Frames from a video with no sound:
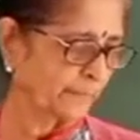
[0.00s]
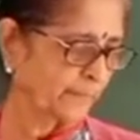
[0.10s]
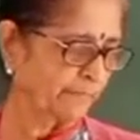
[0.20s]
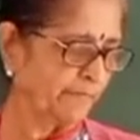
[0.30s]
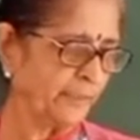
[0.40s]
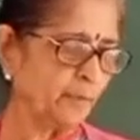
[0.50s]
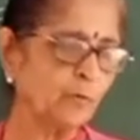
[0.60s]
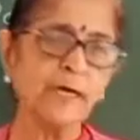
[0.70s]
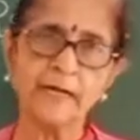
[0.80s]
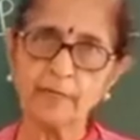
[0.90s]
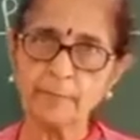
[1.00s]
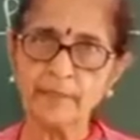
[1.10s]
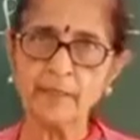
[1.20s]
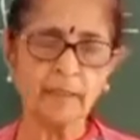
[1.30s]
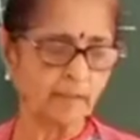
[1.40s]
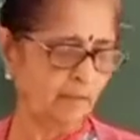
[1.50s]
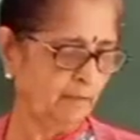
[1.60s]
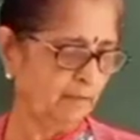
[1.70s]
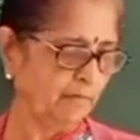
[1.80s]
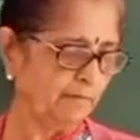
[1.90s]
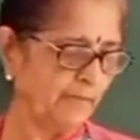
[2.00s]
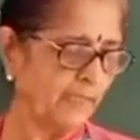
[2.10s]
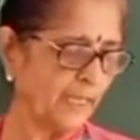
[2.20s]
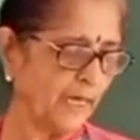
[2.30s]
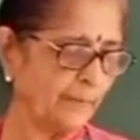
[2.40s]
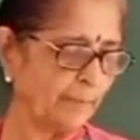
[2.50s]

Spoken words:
Will you guide me? Will I